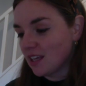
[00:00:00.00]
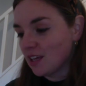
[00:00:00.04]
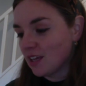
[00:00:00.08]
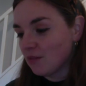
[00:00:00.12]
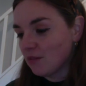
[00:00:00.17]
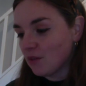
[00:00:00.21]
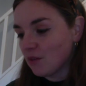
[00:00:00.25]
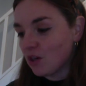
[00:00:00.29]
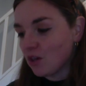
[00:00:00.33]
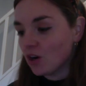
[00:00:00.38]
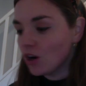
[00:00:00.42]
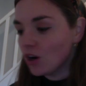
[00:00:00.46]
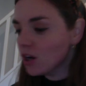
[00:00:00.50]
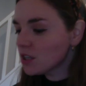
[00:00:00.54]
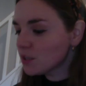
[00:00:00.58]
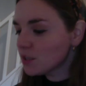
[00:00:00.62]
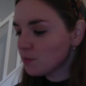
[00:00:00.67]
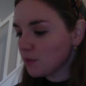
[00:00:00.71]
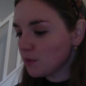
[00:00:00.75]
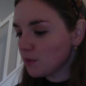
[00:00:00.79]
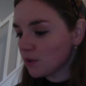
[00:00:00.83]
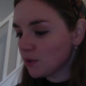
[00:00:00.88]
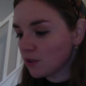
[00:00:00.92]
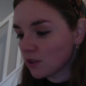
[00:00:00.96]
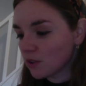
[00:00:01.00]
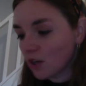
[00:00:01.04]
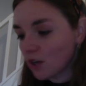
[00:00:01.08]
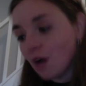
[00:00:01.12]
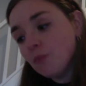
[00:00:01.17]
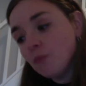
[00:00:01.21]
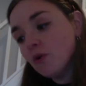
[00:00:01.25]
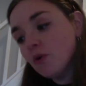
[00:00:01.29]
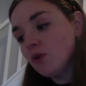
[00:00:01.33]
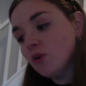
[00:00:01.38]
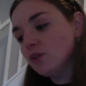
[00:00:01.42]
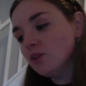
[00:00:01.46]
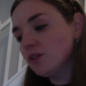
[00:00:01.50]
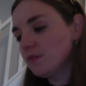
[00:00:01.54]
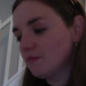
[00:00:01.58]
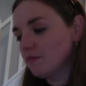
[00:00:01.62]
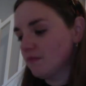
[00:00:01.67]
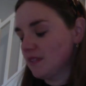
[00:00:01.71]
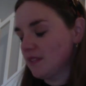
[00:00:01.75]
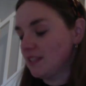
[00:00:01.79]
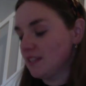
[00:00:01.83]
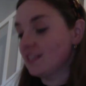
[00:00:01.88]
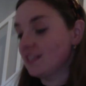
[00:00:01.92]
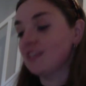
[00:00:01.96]
But her husband, come on,
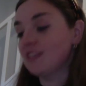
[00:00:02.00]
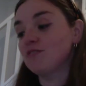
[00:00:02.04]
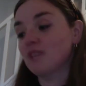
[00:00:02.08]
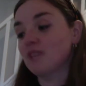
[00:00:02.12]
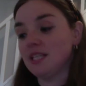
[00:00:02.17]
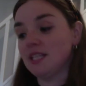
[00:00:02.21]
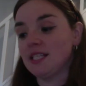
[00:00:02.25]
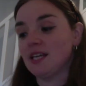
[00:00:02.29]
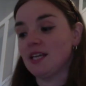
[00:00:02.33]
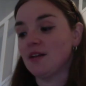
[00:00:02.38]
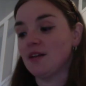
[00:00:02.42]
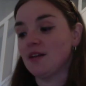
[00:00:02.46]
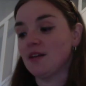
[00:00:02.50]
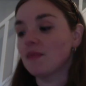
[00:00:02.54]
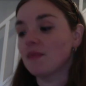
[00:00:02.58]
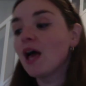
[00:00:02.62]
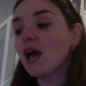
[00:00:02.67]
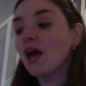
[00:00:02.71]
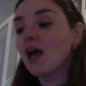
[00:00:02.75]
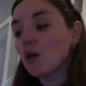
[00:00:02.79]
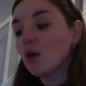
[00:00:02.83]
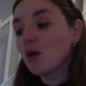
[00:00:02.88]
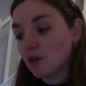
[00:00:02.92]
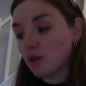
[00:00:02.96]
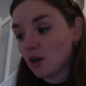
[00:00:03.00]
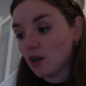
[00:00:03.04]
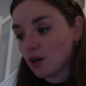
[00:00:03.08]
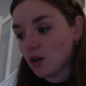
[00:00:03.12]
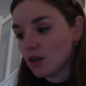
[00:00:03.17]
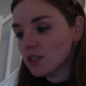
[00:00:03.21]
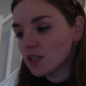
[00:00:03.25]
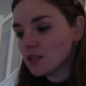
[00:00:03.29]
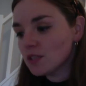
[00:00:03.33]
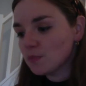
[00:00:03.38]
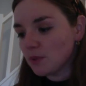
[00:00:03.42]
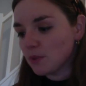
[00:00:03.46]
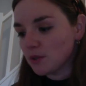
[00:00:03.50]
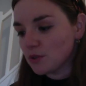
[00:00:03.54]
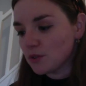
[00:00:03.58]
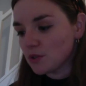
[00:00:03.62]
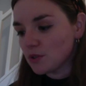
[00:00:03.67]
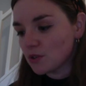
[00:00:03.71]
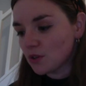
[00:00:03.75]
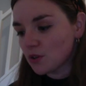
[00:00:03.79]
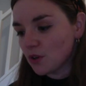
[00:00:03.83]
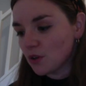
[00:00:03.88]
said Rezia. But her husband,